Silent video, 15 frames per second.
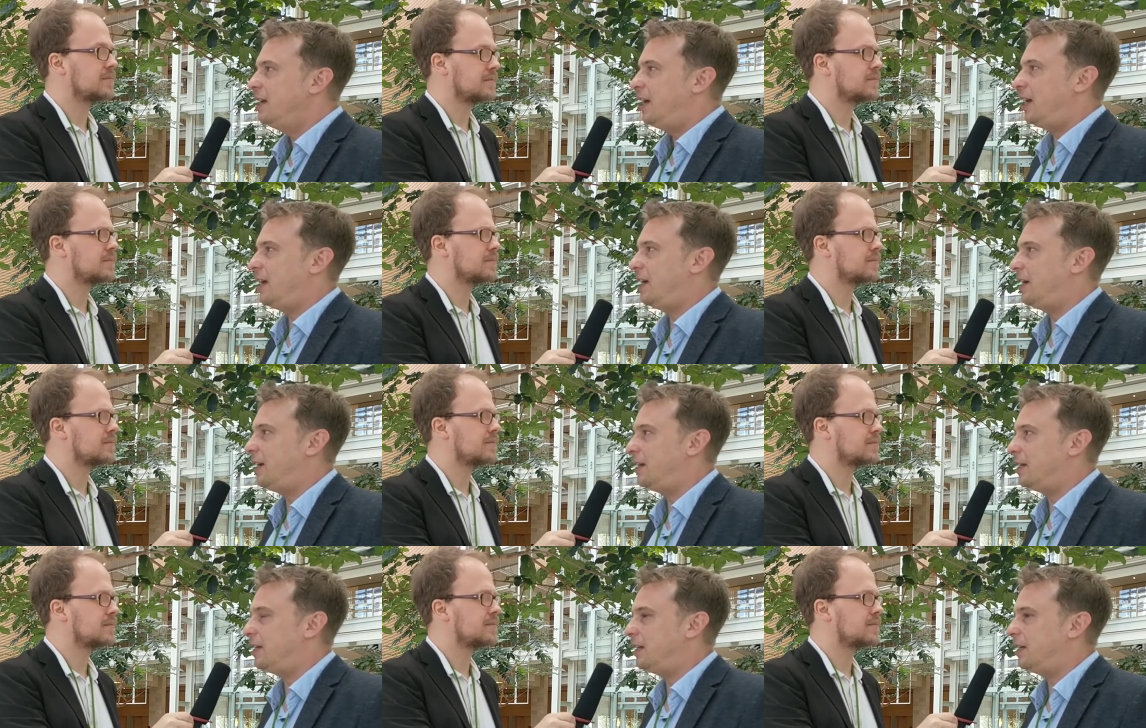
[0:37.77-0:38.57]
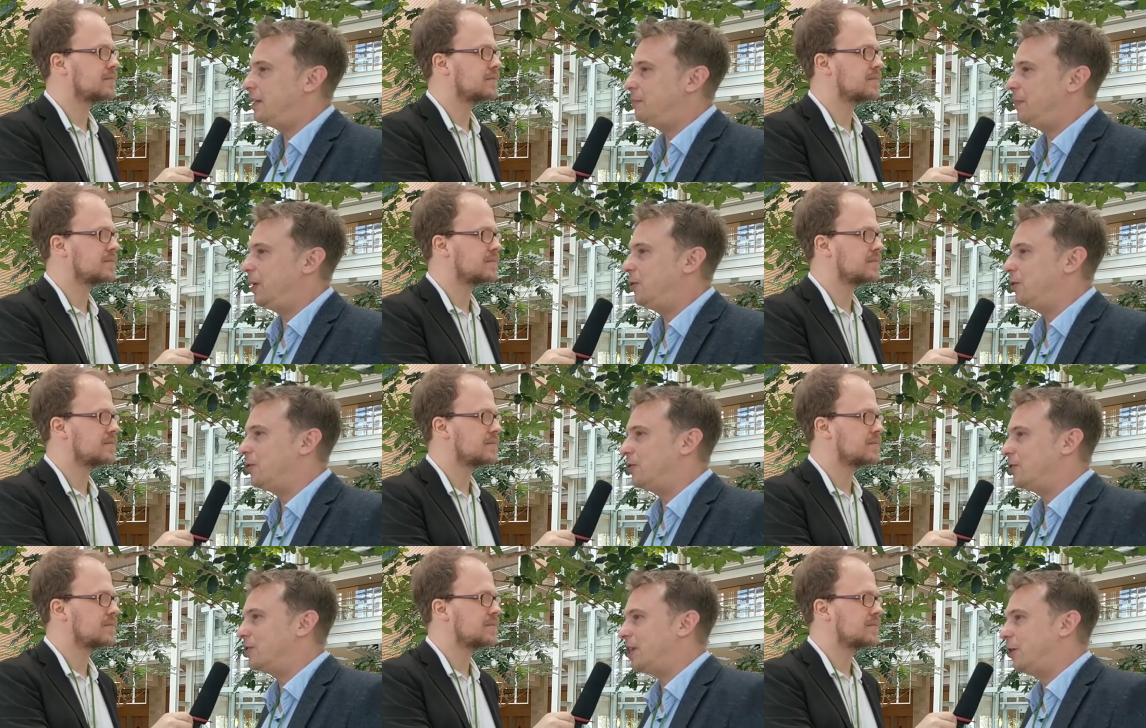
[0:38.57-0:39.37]
Speaker 1: and then
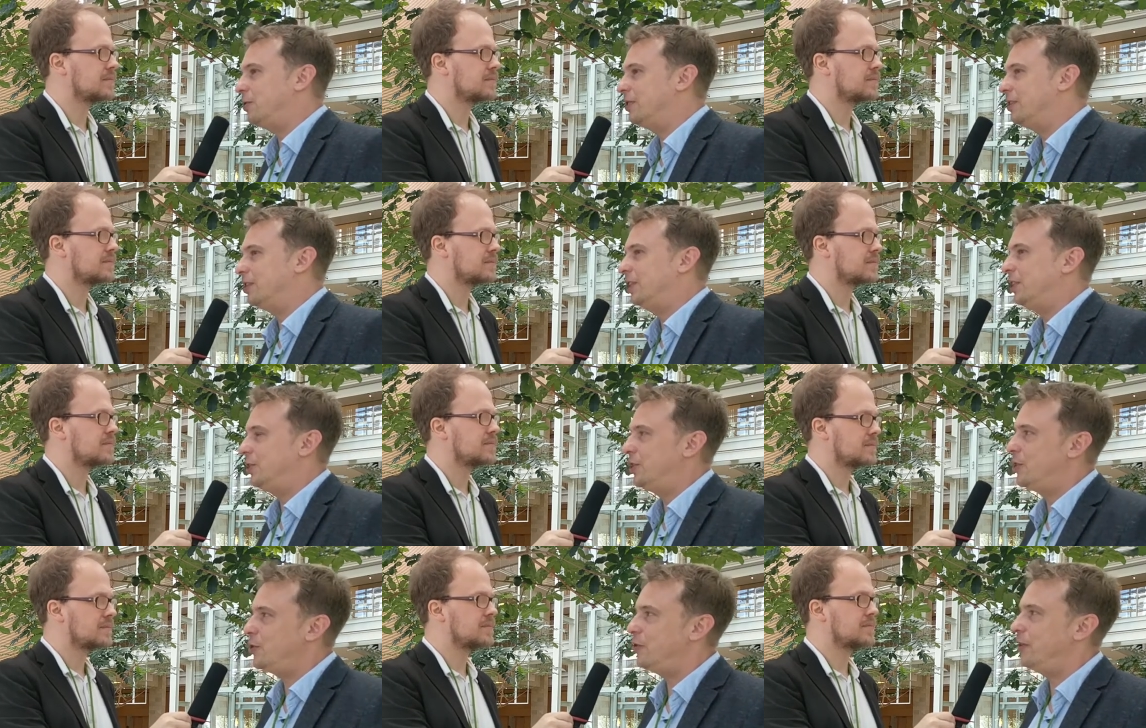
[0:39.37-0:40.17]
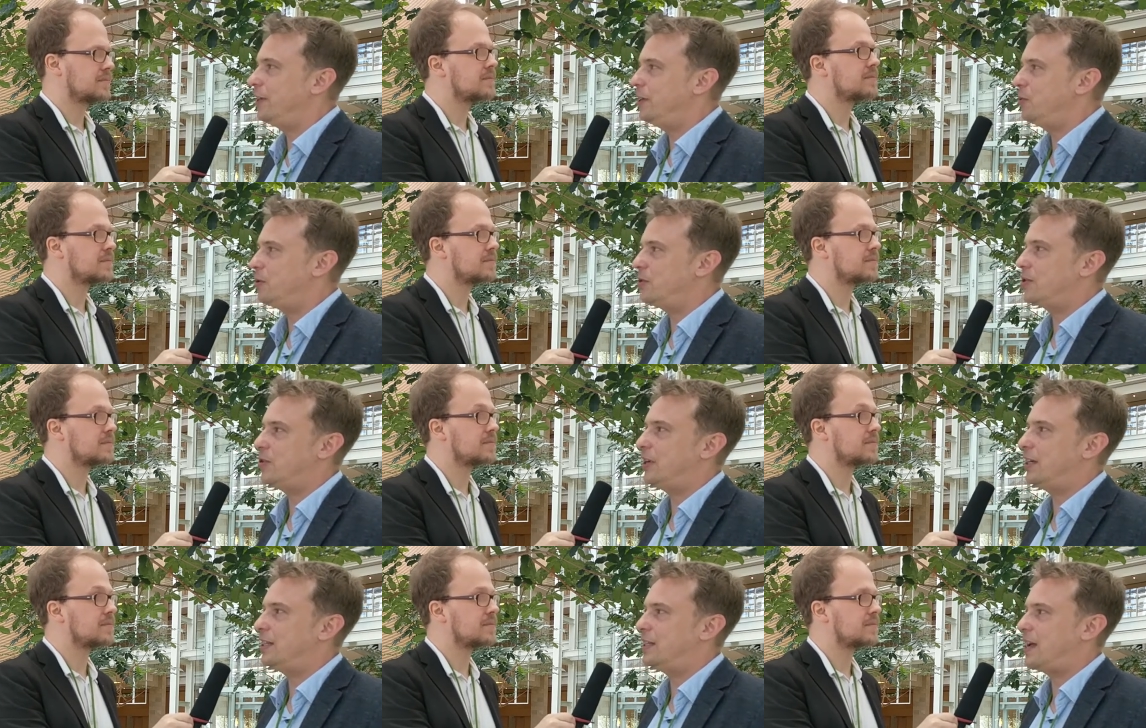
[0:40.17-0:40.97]
because I couldn't teach history anymore,
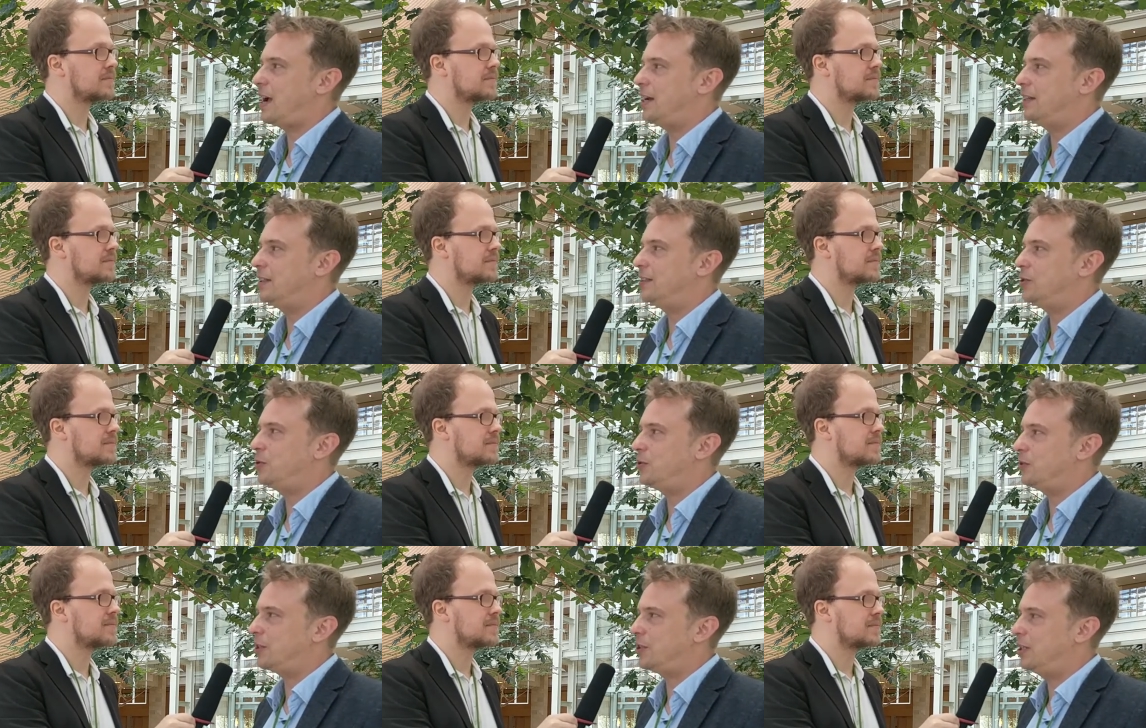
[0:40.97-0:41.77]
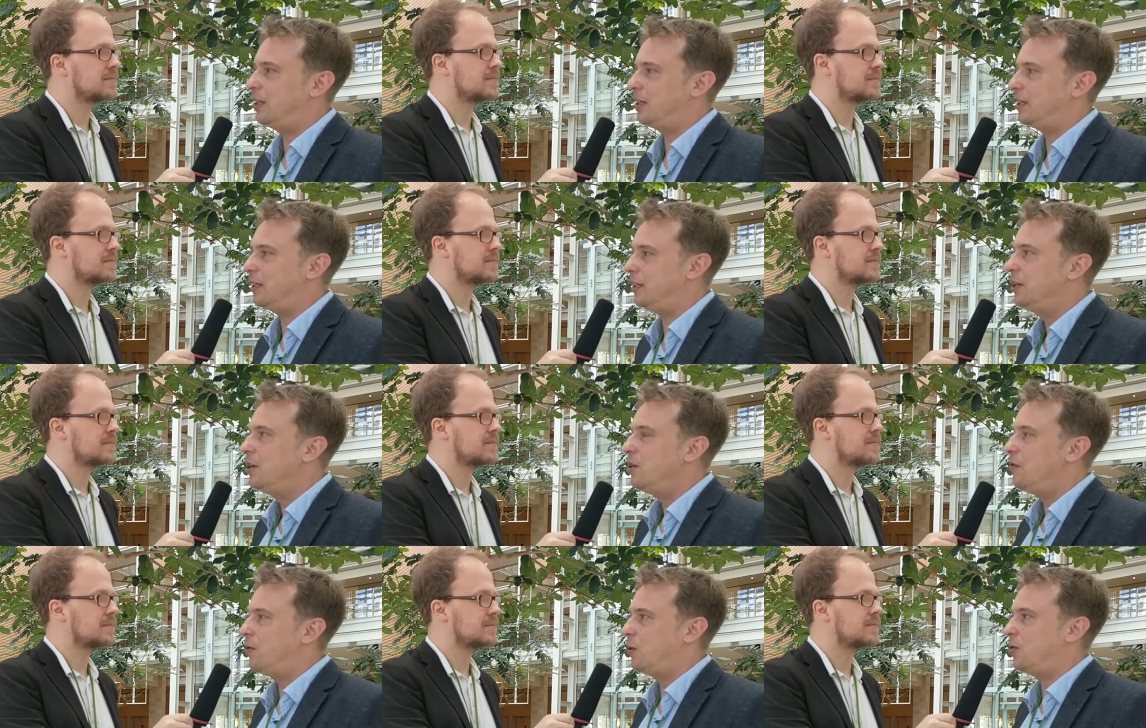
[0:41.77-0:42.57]
so I decided to actually
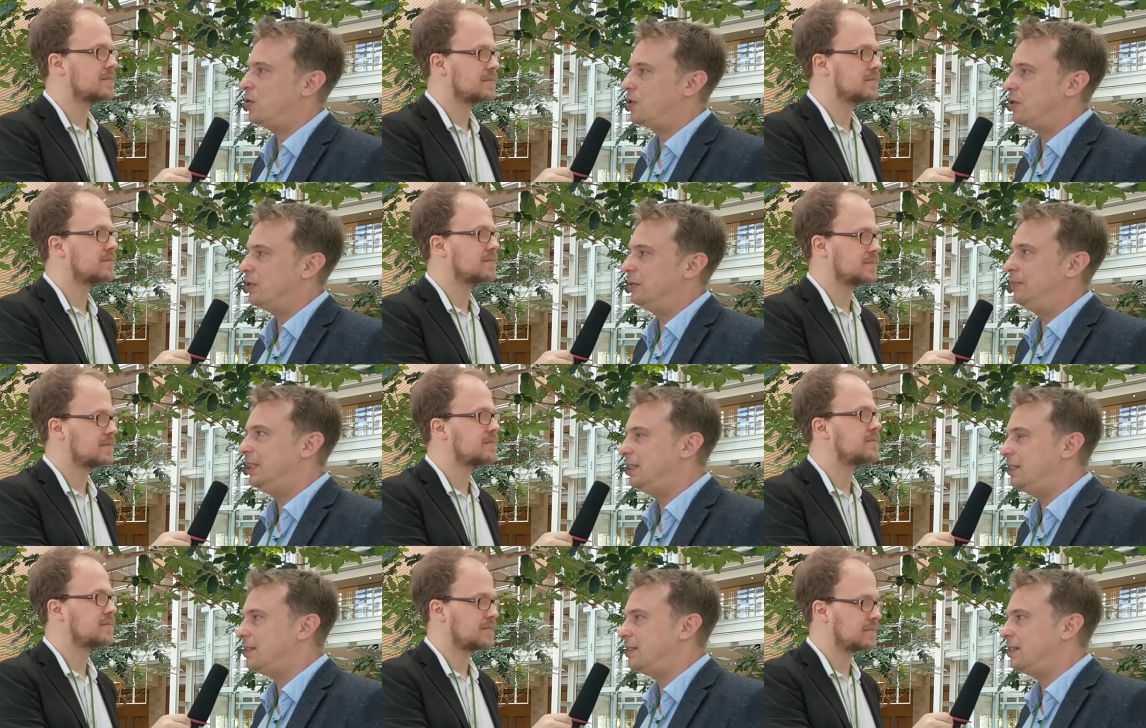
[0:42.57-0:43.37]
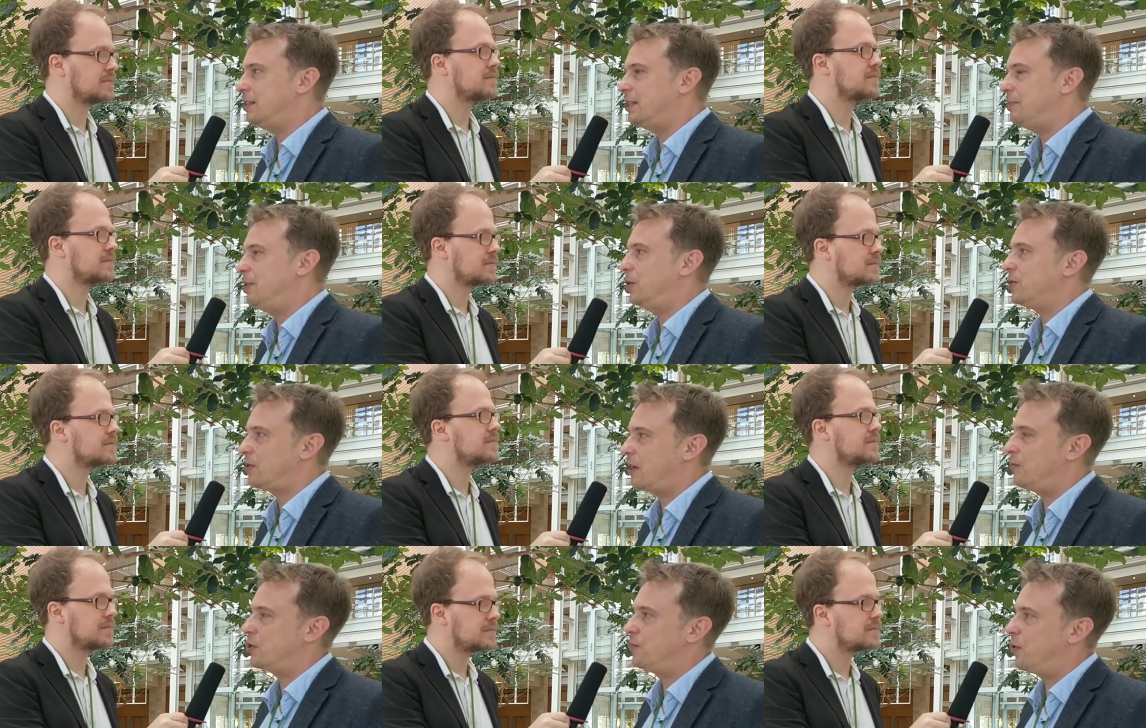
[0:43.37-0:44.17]
focus on the media studies because
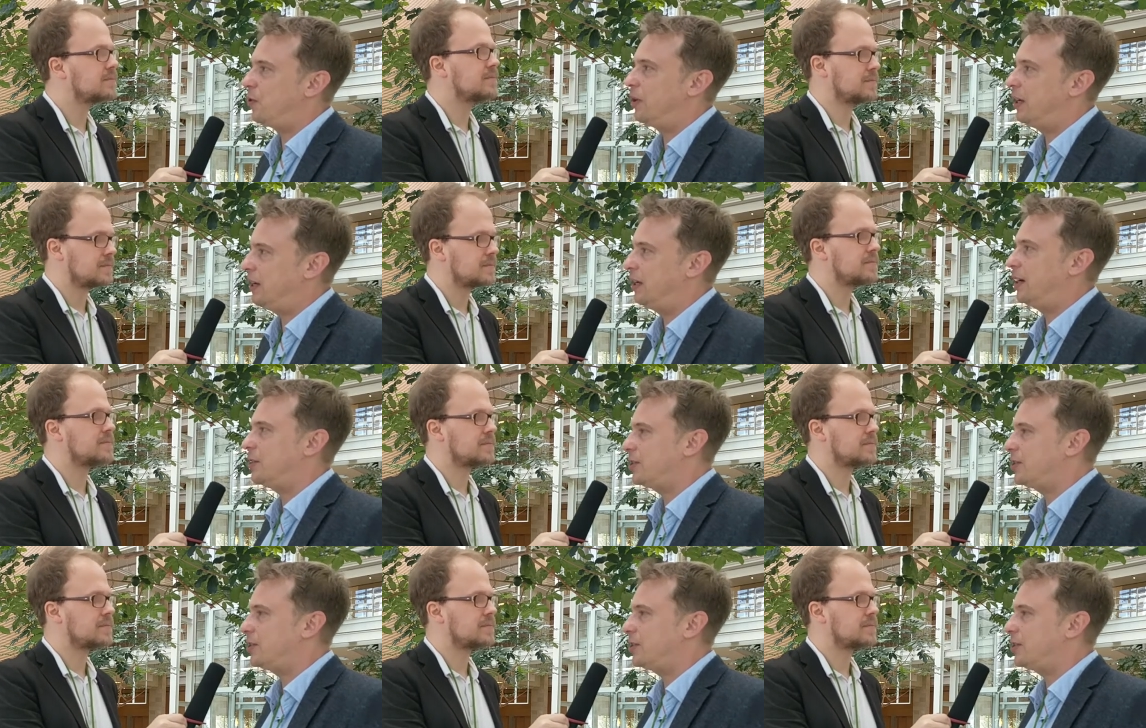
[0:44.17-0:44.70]
I was working.